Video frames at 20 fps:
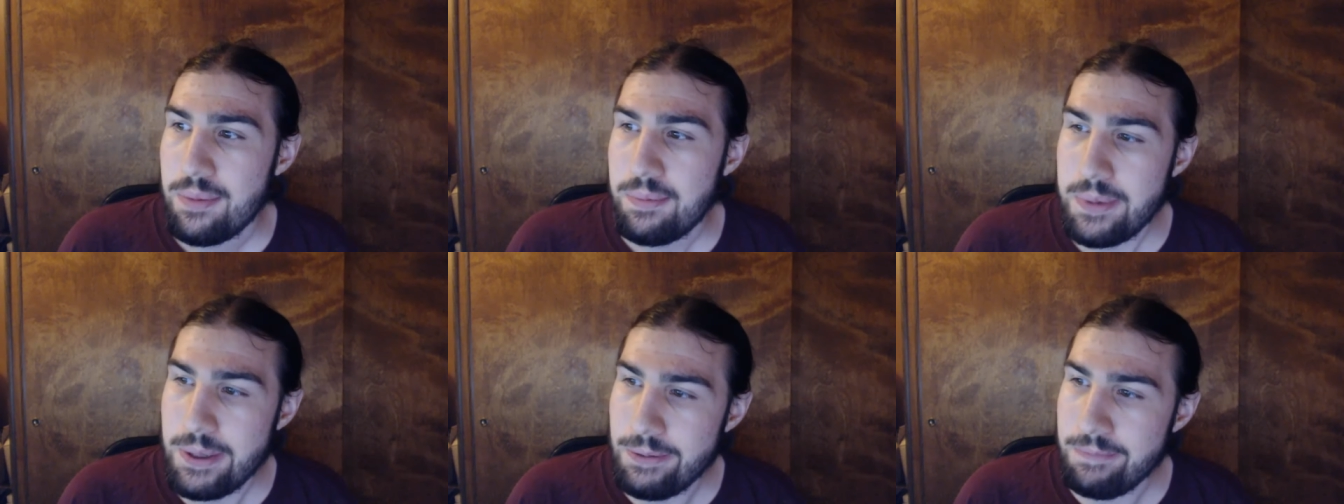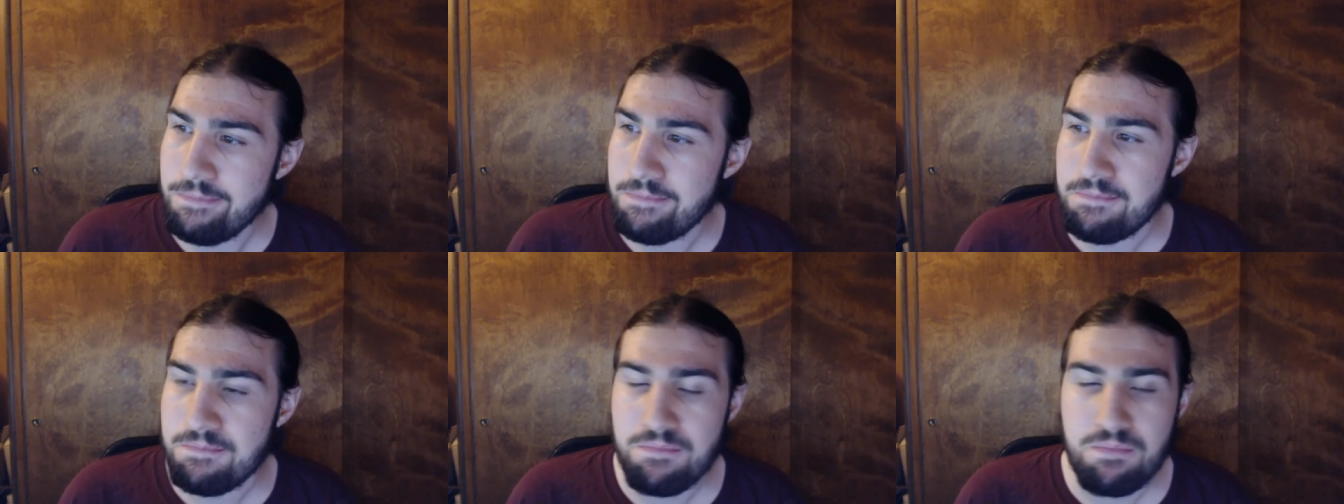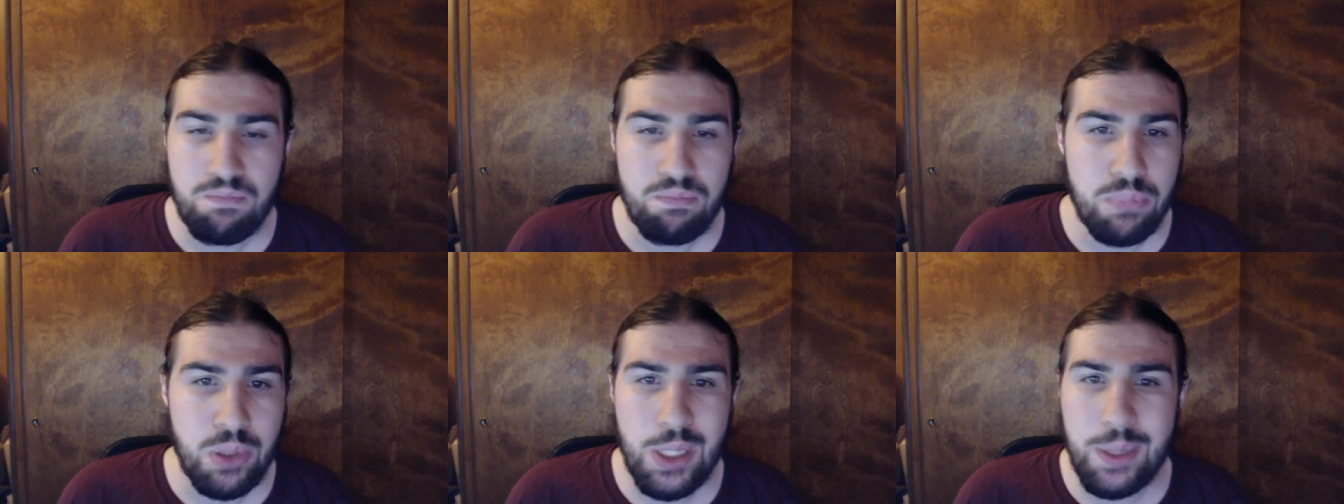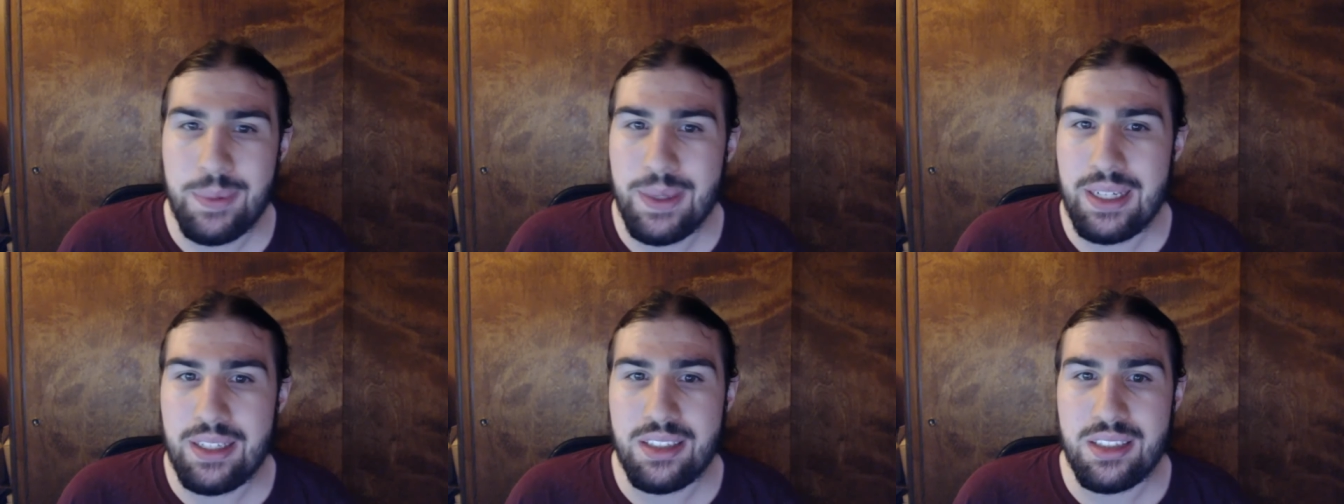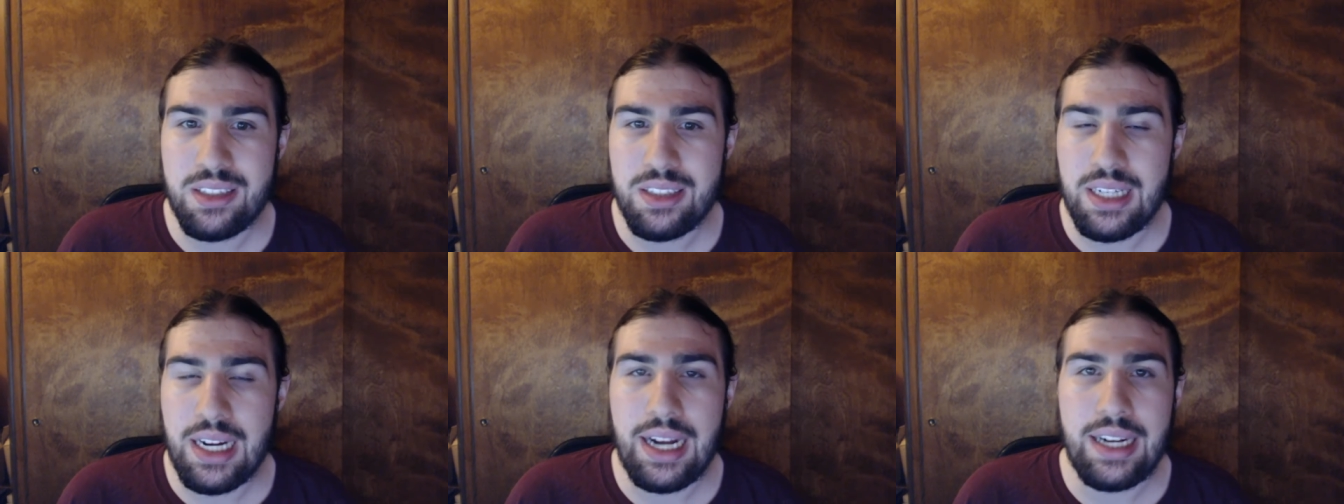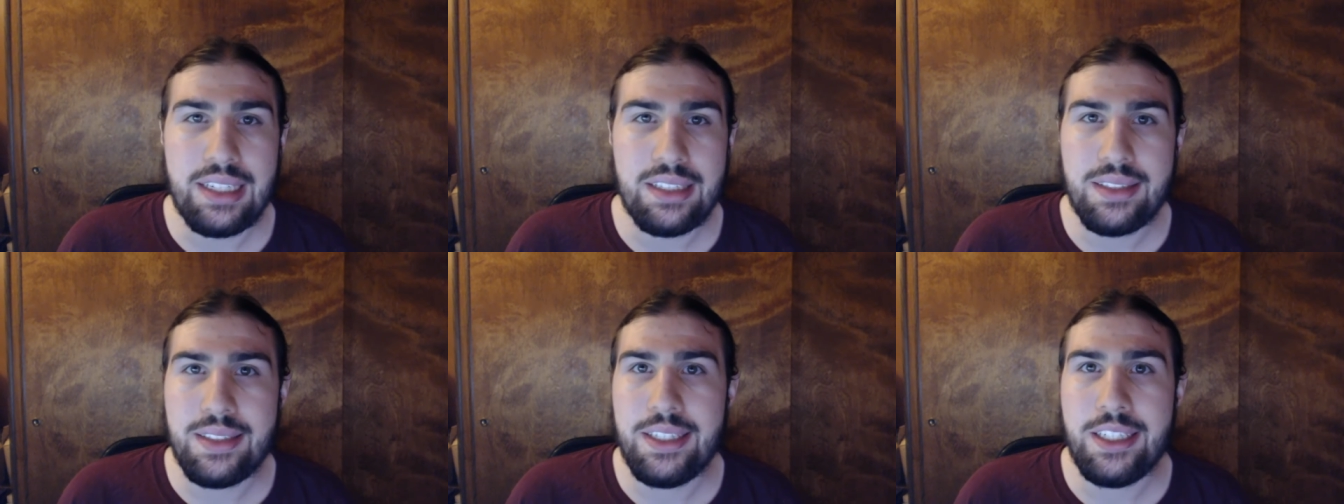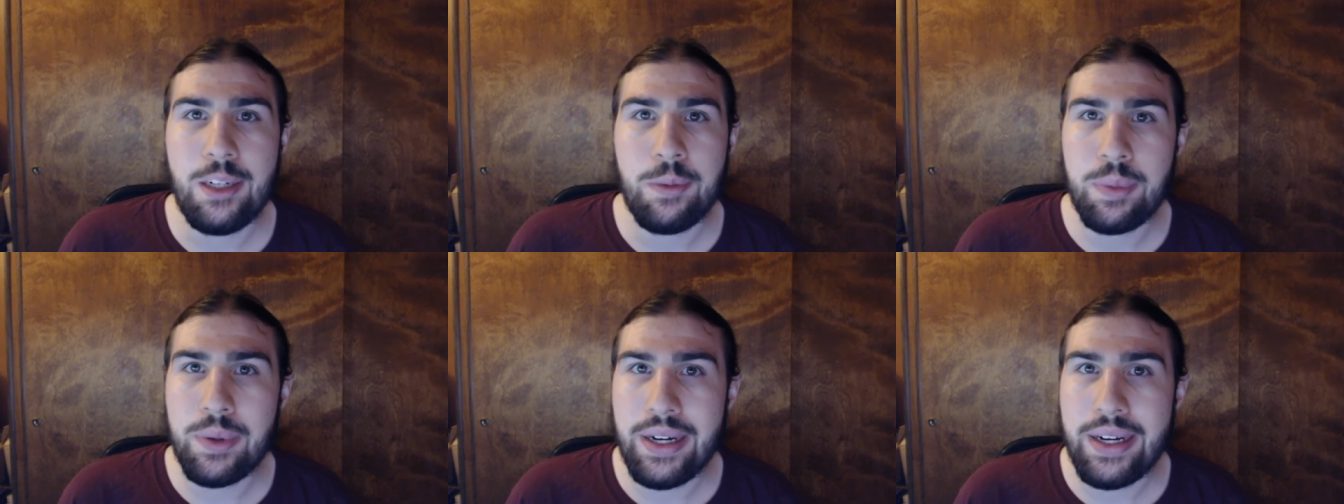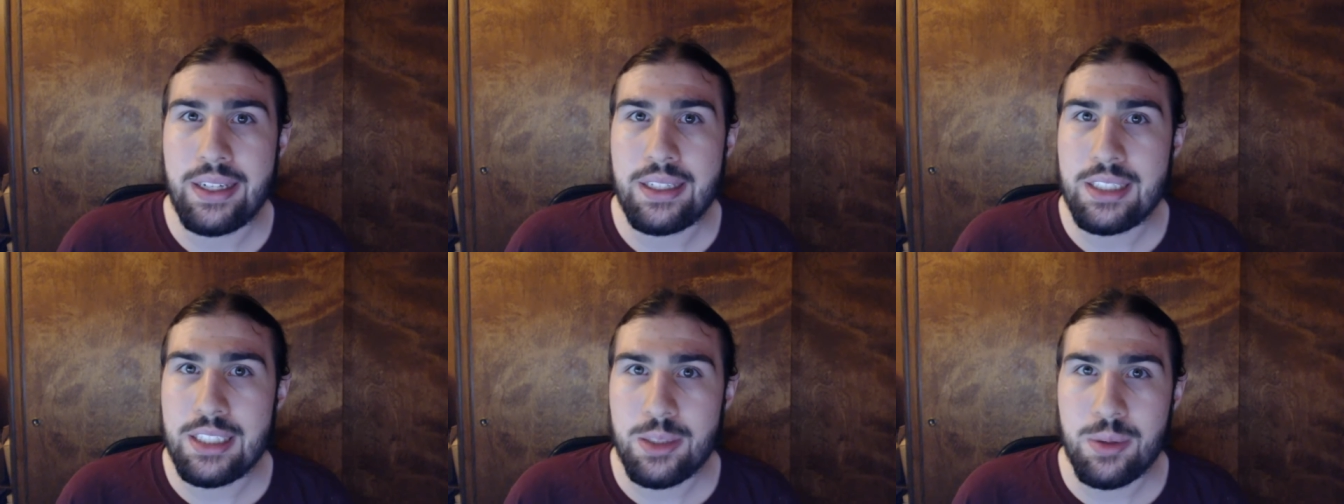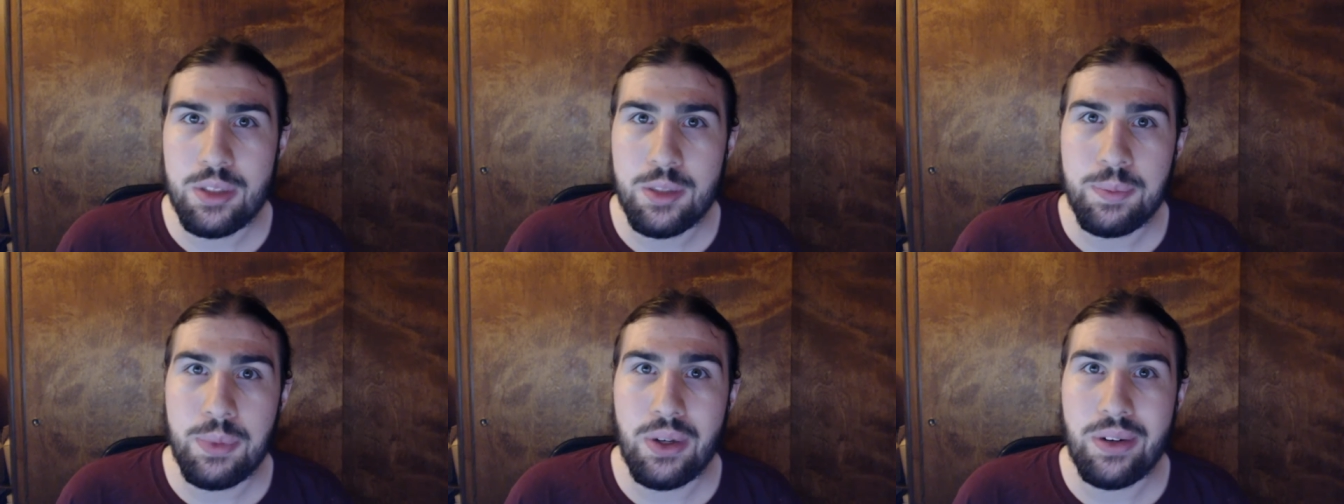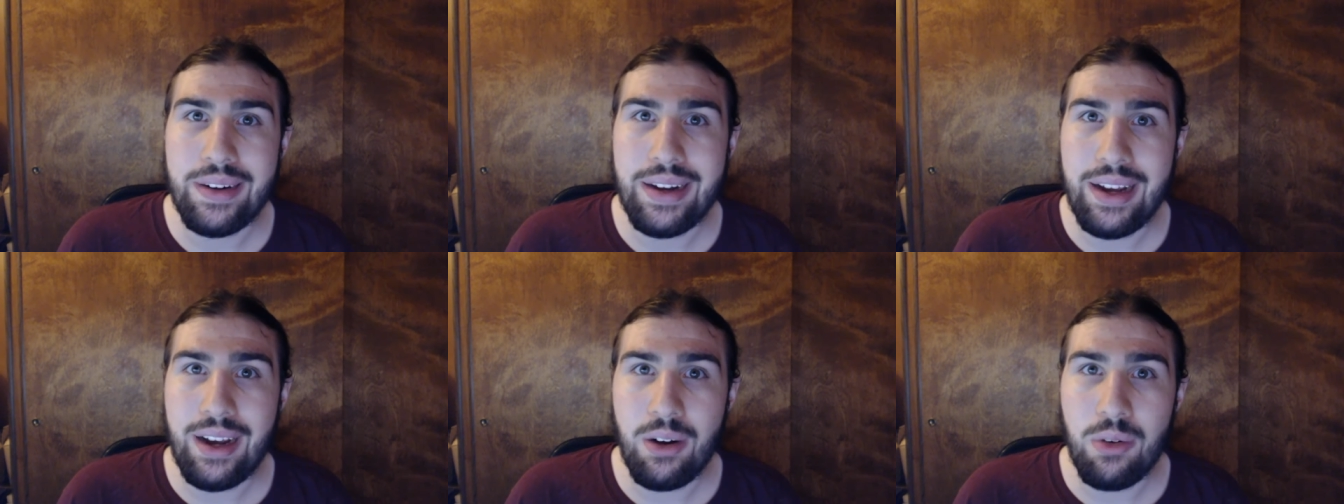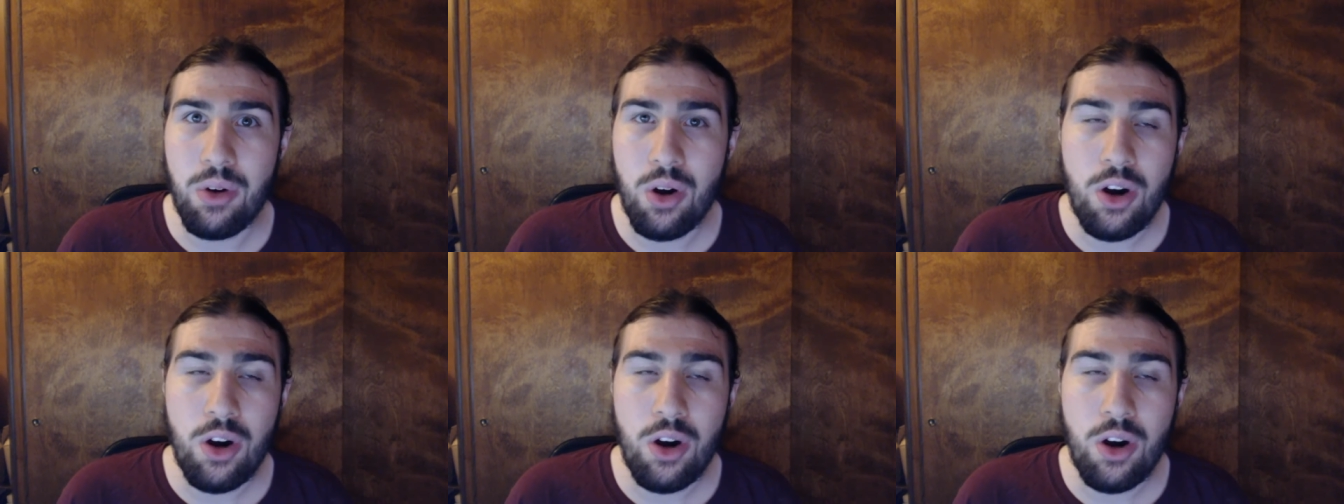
but pretty much I just need a break. Just was burnout.